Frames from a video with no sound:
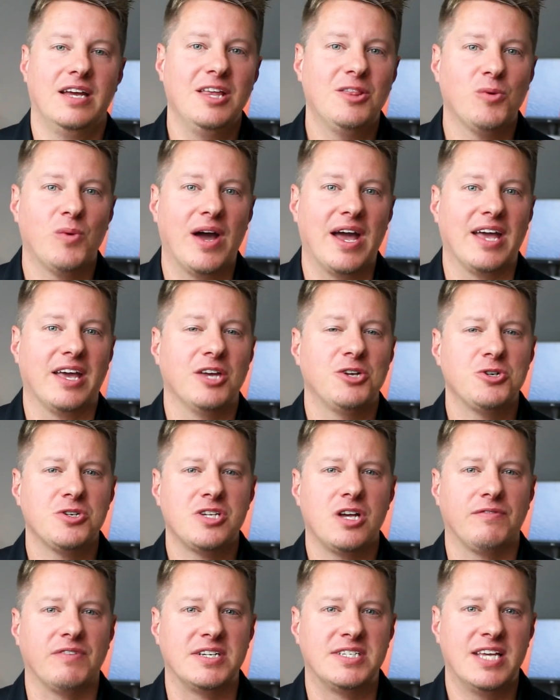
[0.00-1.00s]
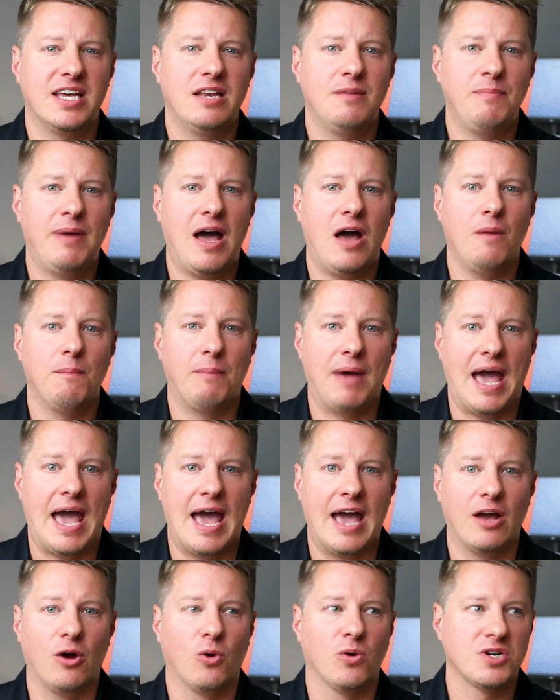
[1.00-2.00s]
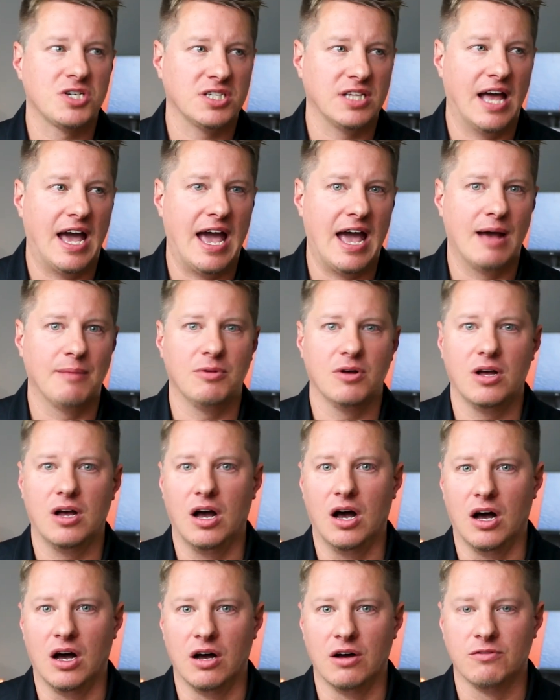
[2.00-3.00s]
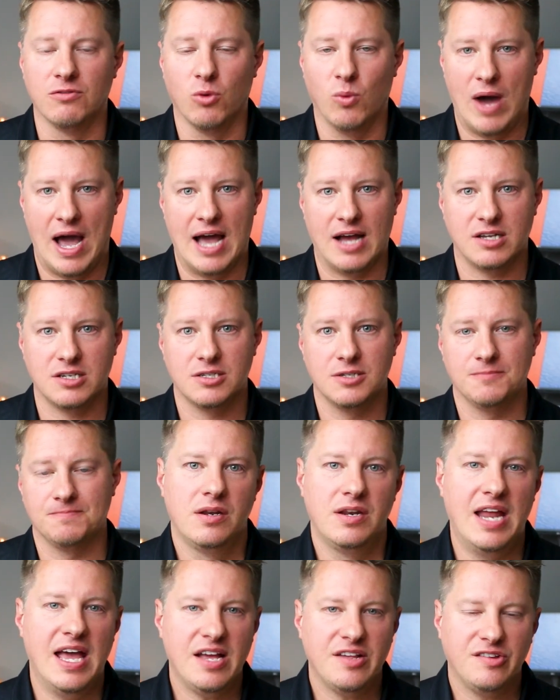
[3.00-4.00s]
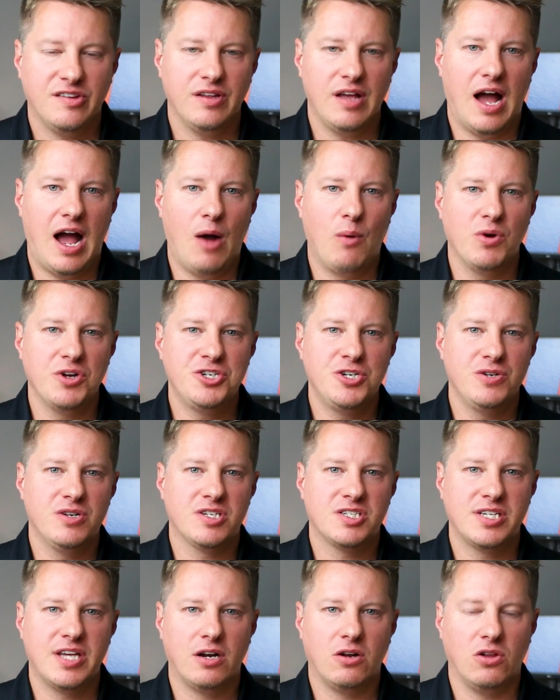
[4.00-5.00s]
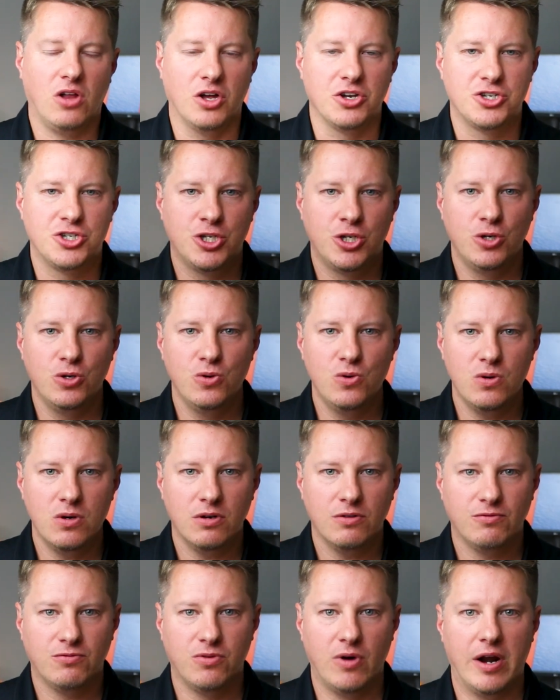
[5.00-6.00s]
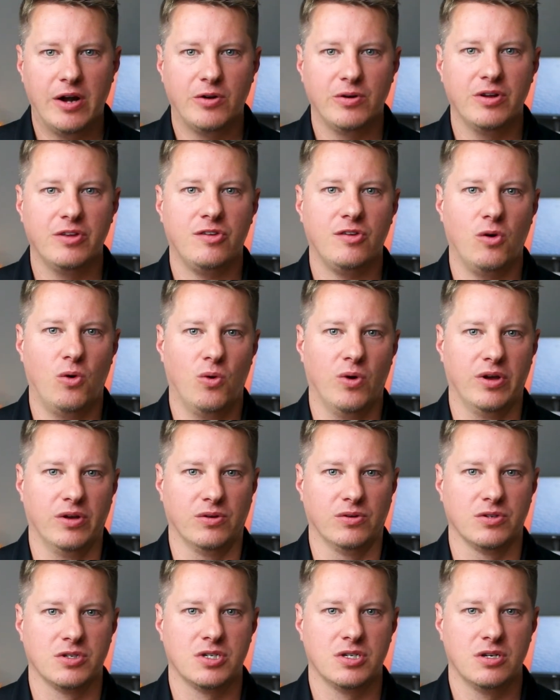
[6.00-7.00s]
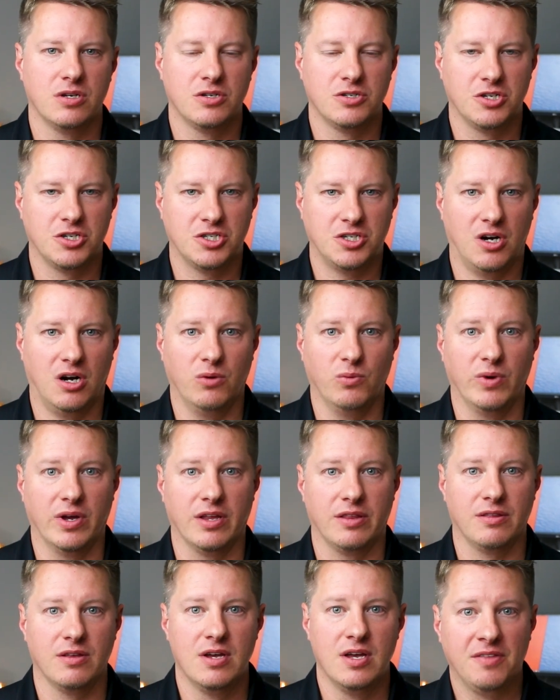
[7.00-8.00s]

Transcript: Either way, get yourself a 10 pound bag or slab of wax. Next, I want you to settle on two fragrance oils to start with.